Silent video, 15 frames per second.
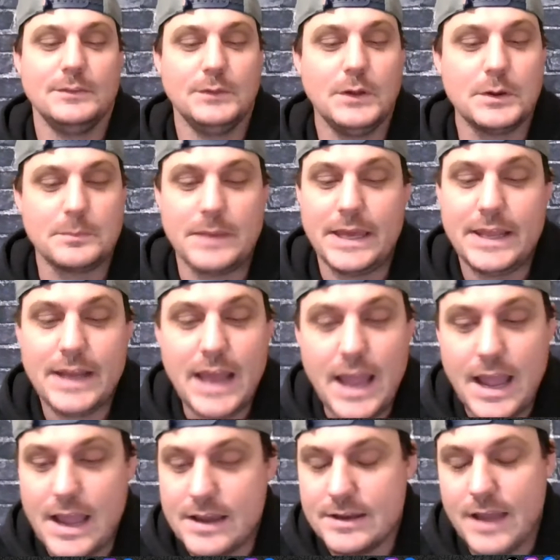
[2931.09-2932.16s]
look, man,
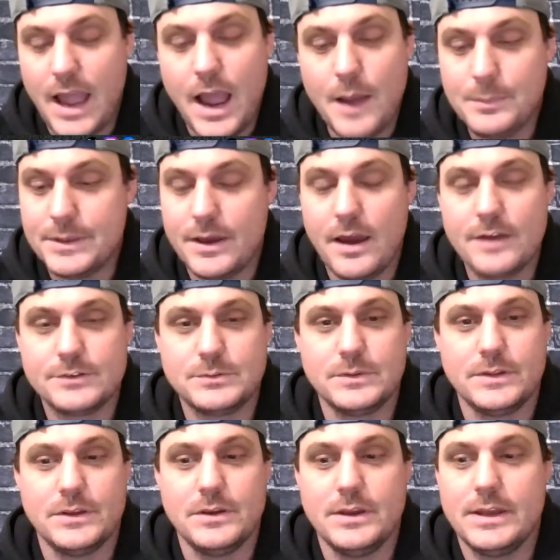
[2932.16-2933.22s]
I, will be
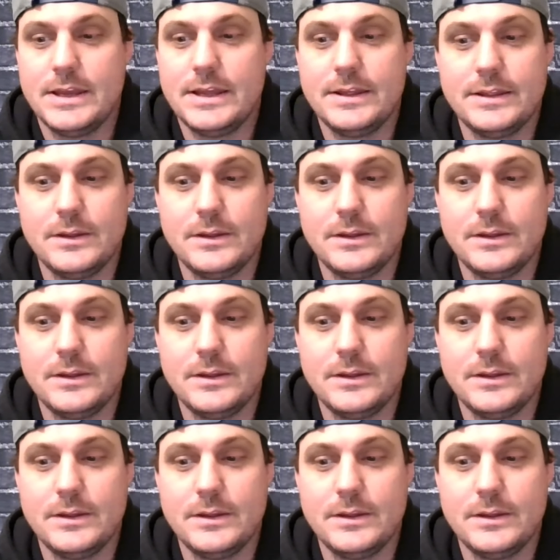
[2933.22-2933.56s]
honest with you.